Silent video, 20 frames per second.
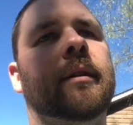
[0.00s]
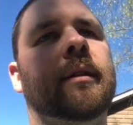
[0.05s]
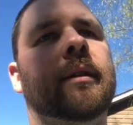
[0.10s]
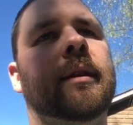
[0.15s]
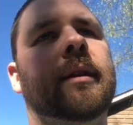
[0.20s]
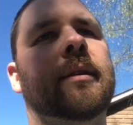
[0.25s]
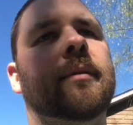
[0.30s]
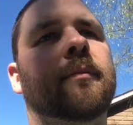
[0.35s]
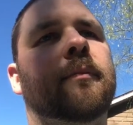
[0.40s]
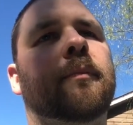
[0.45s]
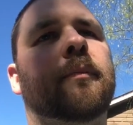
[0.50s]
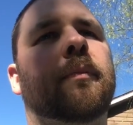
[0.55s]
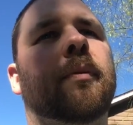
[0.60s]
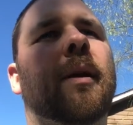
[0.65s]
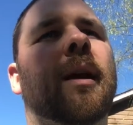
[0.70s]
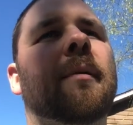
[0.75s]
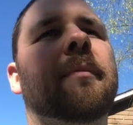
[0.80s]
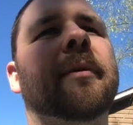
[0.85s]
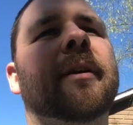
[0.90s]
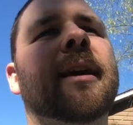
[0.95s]
in
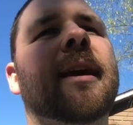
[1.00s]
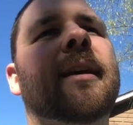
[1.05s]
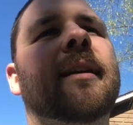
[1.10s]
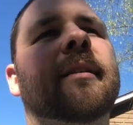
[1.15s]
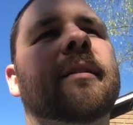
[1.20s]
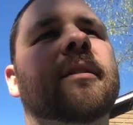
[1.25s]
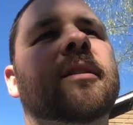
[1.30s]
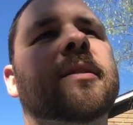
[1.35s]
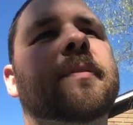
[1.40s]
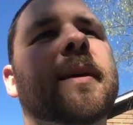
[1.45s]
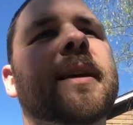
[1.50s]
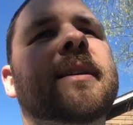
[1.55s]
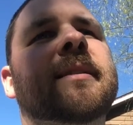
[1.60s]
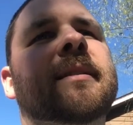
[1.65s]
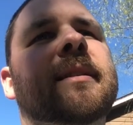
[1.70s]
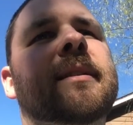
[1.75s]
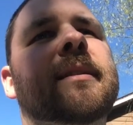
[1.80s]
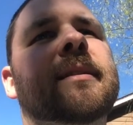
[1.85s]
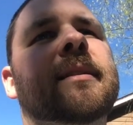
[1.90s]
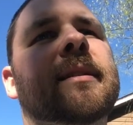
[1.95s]
propagating the
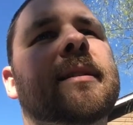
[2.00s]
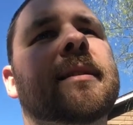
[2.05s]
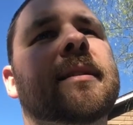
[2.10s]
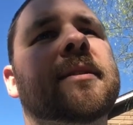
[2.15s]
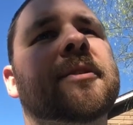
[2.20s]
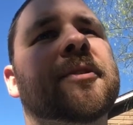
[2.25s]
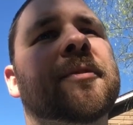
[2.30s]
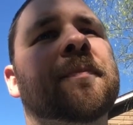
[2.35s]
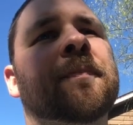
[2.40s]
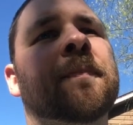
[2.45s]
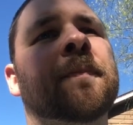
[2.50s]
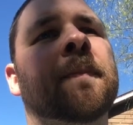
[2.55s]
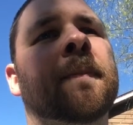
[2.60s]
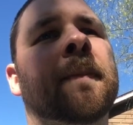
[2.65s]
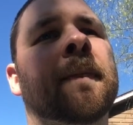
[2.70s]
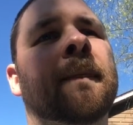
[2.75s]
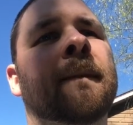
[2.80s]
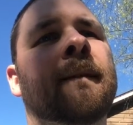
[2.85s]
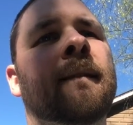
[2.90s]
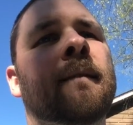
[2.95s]
species, is
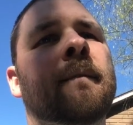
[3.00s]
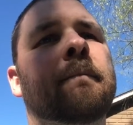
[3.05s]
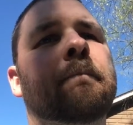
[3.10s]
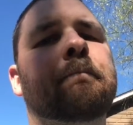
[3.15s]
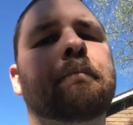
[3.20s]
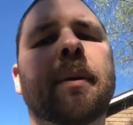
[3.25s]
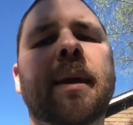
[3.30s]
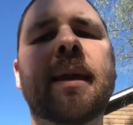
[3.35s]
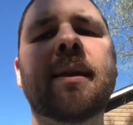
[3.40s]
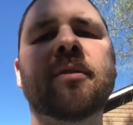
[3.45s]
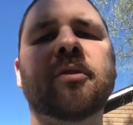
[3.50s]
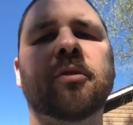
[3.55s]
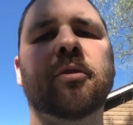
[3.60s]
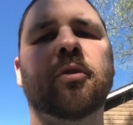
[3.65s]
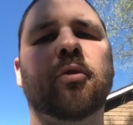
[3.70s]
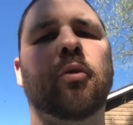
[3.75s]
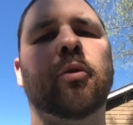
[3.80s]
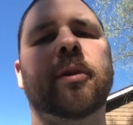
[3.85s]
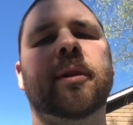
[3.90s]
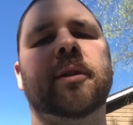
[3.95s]
bees are
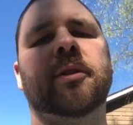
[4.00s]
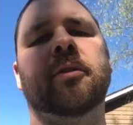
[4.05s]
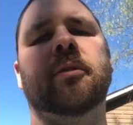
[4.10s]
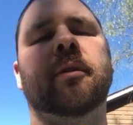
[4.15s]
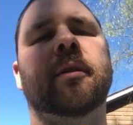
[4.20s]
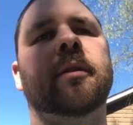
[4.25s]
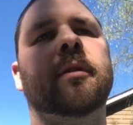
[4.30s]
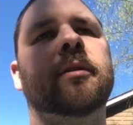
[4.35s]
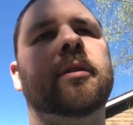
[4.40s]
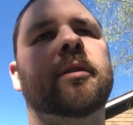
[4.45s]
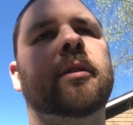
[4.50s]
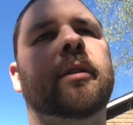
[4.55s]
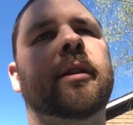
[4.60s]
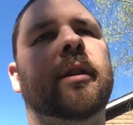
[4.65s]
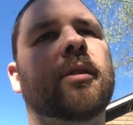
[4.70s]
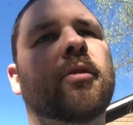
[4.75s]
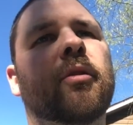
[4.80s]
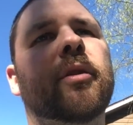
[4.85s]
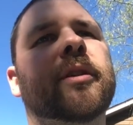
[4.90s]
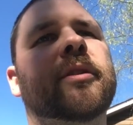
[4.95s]
going to
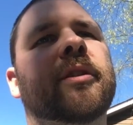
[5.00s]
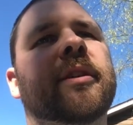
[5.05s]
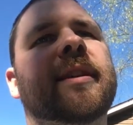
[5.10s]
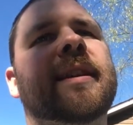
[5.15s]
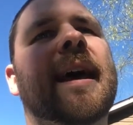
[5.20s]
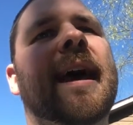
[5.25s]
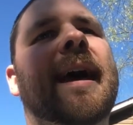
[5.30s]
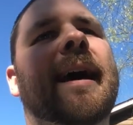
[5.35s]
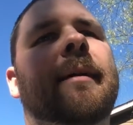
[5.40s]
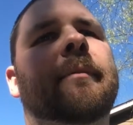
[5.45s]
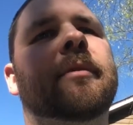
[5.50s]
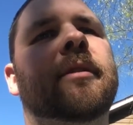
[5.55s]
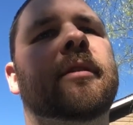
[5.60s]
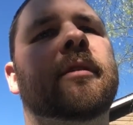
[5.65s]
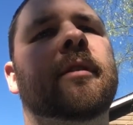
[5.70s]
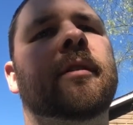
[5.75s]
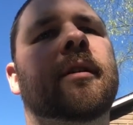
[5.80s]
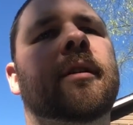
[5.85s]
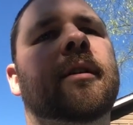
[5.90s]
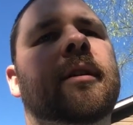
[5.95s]
adapt.
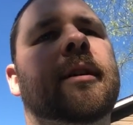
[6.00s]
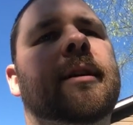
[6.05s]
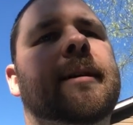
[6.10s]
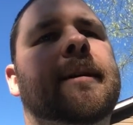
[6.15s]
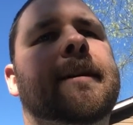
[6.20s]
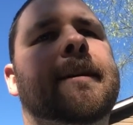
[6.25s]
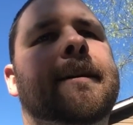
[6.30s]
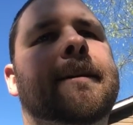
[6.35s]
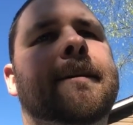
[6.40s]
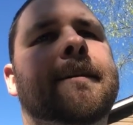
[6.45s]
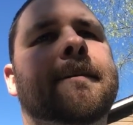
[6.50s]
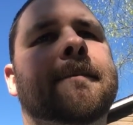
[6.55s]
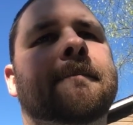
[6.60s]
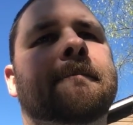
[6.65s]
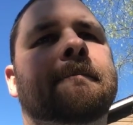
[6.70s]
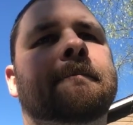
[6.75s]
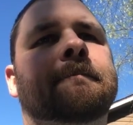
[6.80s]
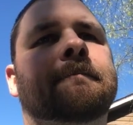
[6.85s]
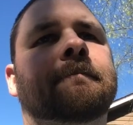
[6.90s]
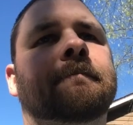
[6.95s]

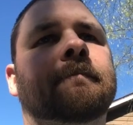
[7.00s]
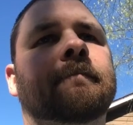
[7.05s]
There's